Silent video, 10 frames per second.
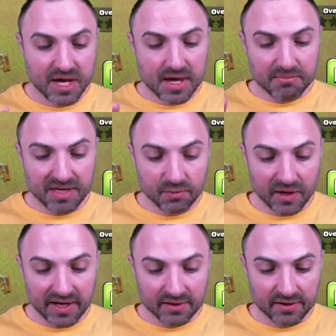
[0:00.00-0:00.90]

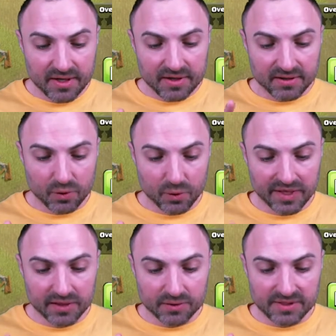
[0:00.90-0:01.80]
Meanwhile, the
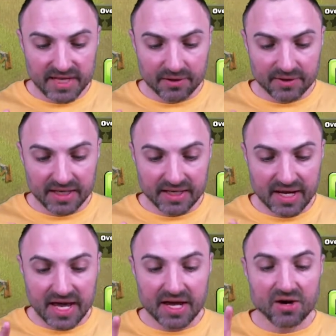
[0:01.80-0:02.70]
queen goes down in
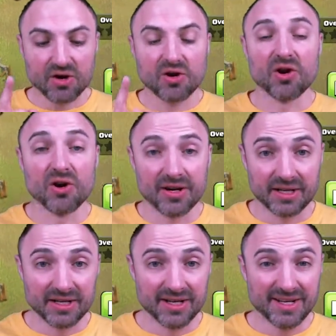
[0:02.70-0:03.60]
a
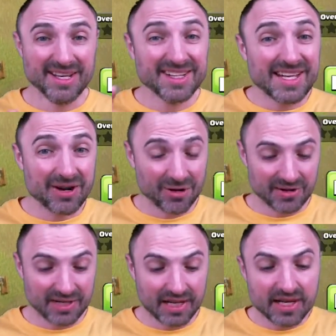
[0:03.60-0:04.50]
hurry
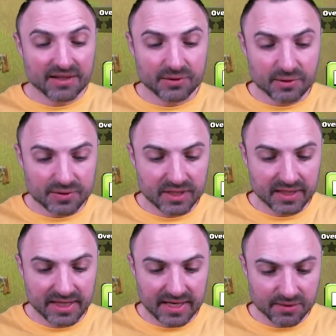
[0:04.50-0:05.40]
to those
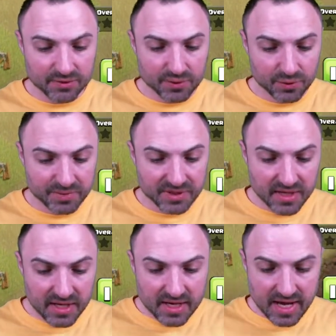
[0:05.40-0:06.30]
clan castle troops,
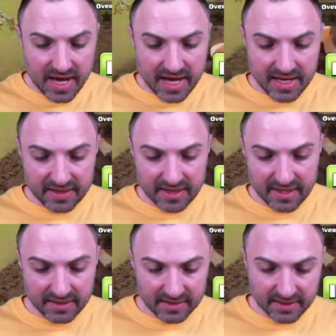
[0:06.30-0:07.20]
and
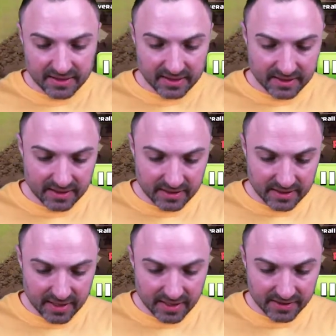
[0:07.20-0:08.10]
then
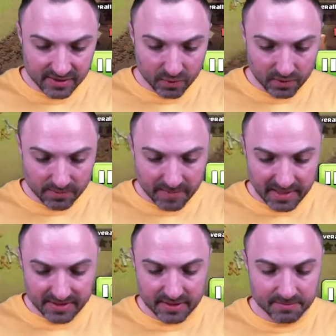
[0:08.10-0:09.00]
the ice golem
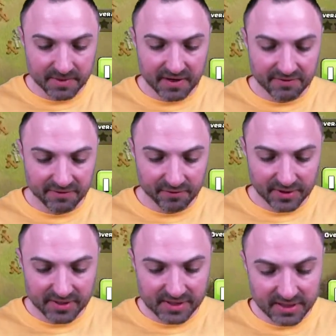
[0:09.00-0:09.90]
ends up
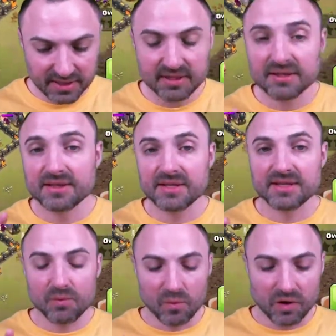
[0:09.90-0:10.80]
freezing
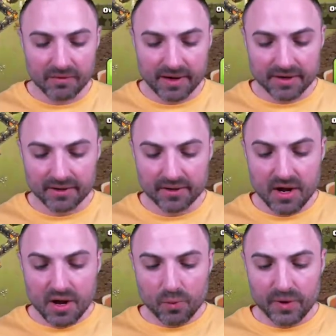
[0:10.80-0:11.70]
the wall wrecker,
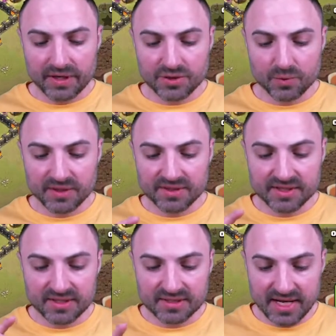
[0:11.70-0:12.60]
which was
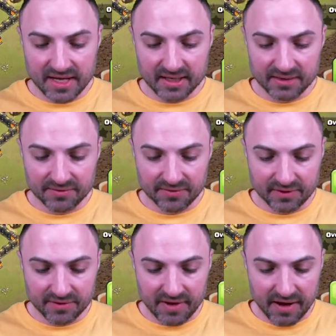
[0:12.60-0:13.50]
the tank in front
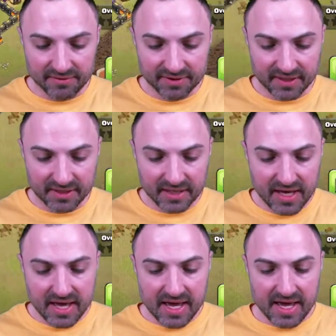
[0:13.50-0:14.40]
of everything,
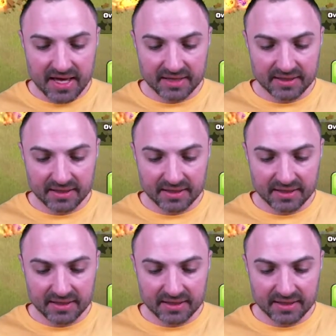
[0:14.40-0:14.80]
and